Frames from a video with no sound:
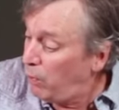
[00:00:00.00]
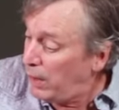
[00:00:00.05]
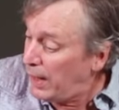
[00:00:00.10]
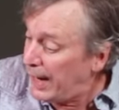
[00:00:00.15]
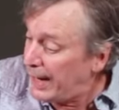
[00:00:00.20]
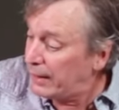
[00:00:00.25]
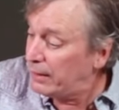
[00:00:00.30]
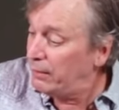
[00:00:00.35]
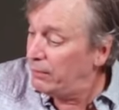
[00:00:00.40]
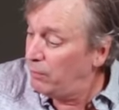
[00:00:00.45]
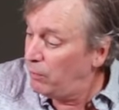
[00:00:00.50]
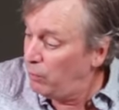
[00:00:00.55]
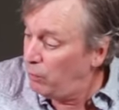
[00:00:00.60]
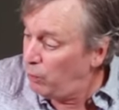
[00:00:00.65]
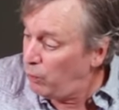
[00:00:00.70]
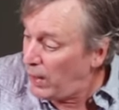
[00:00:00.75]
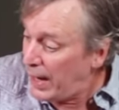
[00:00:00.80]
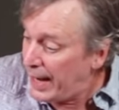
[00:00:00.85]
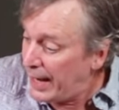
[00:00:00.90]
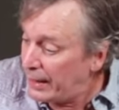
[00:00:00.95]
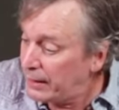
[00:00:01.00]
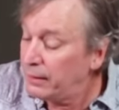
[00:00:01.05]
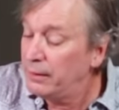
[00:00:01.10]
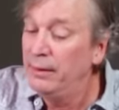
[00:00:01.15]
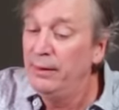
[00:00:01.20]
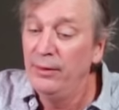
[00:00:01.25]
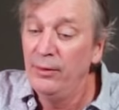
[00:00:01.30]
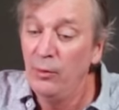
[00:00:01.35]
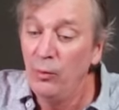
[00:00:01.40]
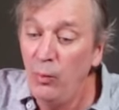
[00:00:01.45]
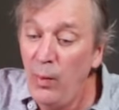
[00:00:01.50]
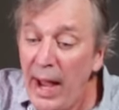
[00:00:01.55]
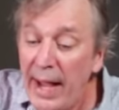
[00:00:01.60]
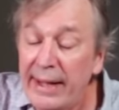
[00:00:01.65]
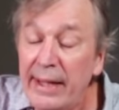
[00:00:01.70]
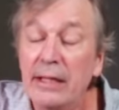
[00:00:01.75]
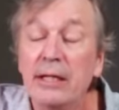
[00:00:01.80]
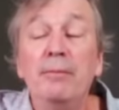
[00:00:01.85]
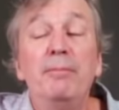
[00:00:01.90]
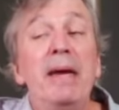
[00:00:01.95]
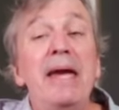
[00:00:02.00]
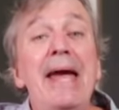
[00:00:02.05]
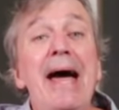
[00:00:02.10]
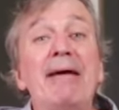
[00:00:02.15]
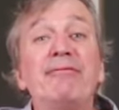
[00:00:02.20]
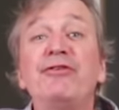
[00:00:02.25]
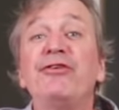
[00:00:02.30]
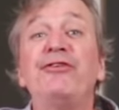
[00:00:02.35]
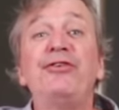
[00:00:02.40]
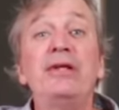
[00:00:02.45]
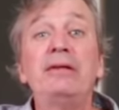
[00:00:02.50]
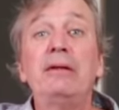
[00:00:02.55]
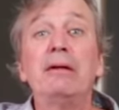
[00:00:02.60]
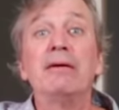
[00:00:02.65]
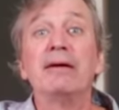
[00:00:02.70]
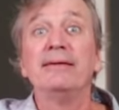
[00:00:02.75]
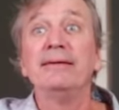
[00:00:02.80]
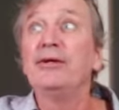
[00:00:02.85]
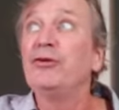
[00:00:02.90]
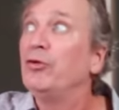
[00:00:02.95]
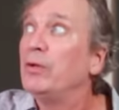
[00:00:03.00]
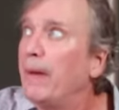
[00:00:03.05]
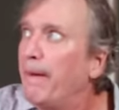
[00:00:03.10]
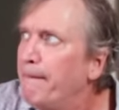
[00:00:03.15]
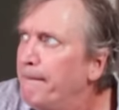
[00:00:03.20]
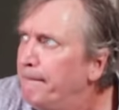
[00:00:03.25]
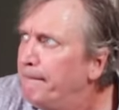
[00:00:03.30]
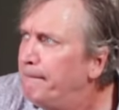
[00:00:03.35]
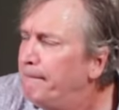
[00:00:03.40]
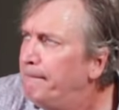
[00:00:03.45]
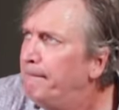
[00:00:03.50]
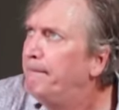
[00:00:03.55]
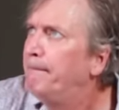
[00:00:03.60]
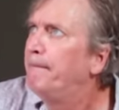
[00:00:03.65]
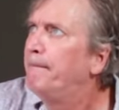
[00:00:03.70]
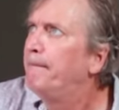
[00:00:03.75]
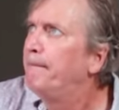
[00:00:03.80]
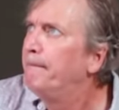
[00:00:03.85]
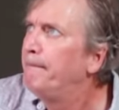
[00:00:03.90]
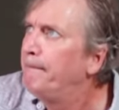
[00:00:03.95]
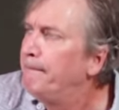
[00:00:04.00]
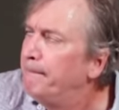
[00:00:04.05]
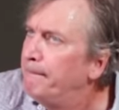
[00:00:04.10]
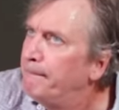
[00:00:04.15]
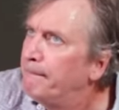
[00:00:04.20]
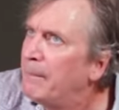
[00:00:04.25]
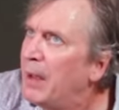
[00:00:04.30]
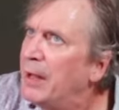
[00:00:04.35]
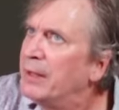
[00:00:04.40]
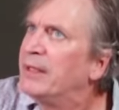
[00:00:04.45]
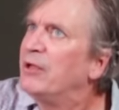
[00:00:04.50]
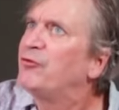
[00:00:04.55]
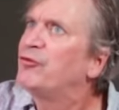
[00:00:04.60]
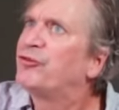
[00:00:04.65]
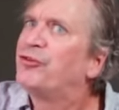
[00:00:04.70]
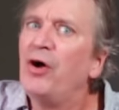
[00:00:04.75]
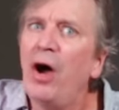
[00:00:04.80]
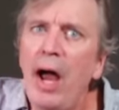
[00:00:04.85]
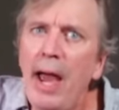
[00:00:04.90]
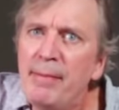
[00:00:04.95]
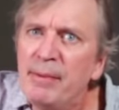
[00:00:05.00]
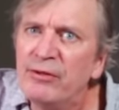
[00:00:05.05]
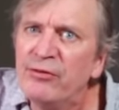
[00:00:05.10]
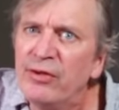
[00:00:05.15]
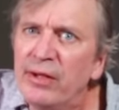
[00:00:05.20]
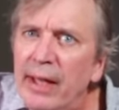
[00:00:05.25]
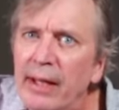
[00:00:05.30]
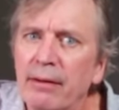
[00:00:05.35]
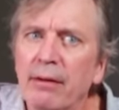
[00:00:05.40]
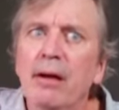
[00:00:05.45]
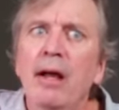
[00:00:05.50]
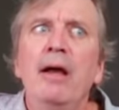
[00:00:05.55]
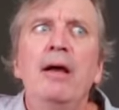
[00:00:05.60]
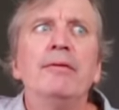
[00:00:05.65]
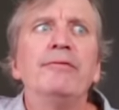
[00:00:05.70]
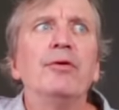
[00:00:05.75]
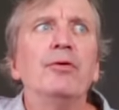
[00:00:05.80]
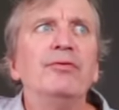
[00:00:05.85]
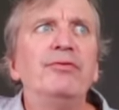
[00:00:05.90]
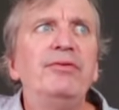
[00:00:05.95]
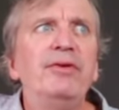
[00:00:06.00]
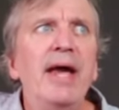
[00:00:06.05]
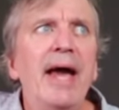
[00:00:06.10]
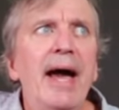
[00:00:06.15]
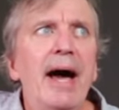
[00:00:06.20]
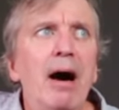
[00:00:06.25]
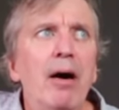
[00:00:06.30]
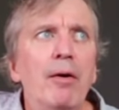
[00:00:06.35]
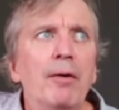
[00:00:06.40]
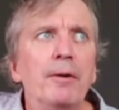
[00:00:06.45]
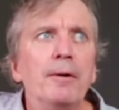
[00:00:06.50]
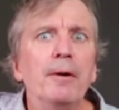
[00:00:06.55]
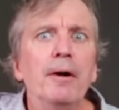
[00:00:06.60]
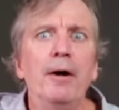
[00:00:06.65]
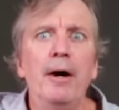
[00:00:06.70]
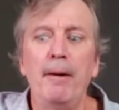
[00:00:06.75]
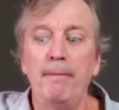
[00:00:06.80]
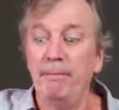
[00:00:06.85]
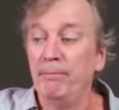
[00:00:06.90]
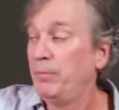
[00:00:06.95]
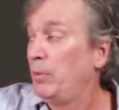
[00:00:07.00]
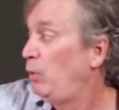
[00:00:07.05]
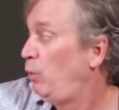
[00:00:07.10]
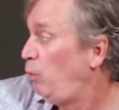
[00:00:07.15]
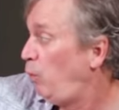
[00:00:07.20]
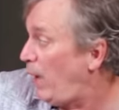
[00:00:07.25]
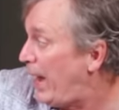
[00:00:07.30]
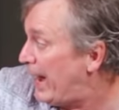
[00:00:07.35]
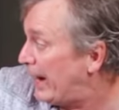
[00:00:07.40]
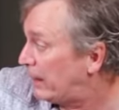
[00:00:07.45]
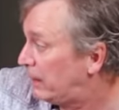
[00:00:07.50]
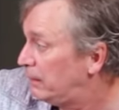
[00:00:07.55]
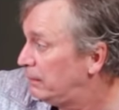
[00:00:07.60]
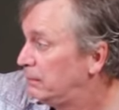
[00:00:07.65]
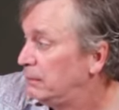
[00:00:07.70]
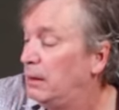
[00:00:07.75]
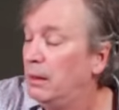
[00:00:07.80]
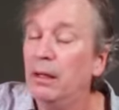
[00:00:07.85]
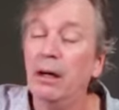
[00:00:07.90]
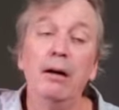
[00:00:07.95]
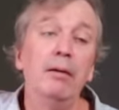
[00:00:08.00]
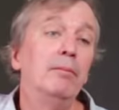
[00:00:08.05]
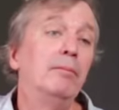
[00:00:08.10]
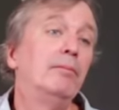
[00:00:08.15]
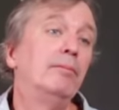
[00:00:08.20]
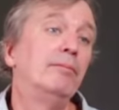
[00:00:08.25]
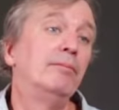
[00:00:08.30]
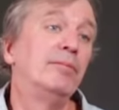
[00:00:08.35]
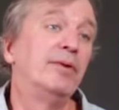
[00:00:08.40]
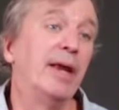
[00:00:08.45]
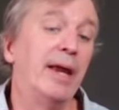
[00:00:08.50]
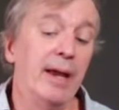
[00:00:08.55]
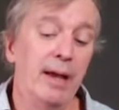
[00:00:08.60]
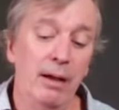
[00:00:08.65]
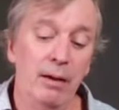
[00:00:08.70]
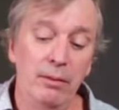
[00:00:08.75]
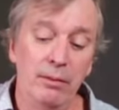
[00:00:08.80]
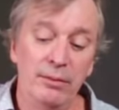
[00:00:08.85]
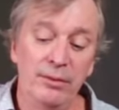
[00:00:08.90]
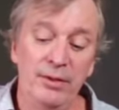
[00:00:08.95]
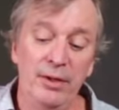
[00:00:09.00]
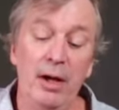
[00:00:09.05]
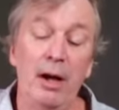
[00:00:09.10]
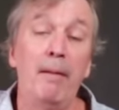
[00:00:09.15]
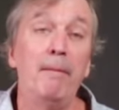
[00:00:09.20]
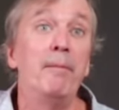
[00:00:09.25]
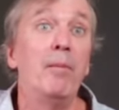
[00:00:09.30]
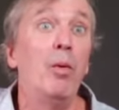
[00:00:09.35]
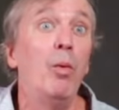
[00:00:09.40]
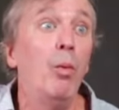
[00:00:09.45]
whack, whack, whack, and you may have to sit there and literally, and get your timing together. So down, up, whack, up, down, up.